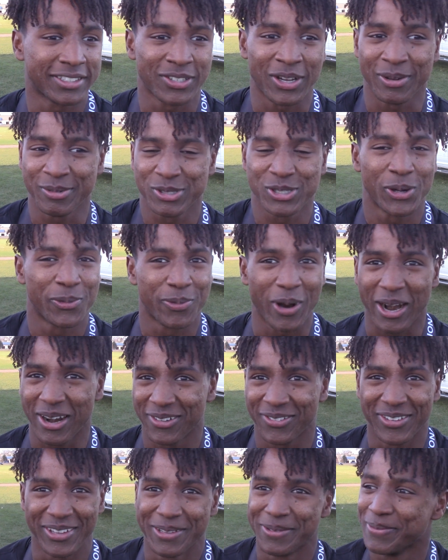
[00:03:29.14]
So I'm so proud
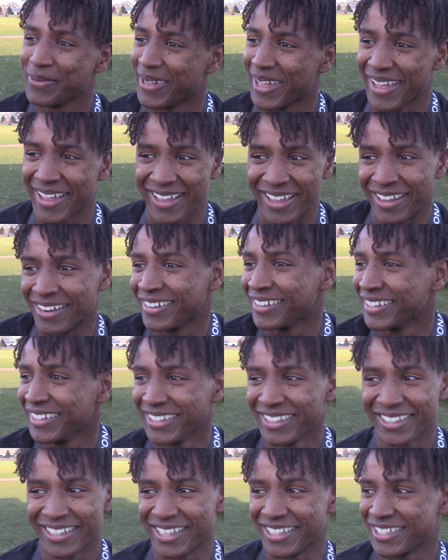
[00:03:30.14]
of him, and
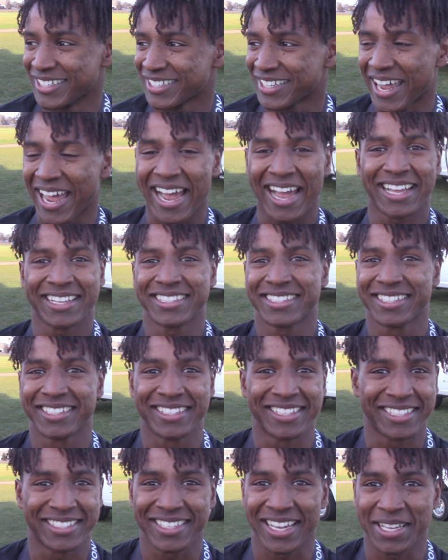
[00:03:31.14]
it just adds to
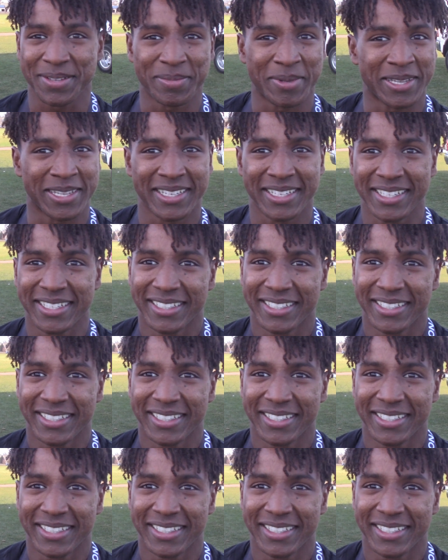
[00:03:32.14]
the excitement.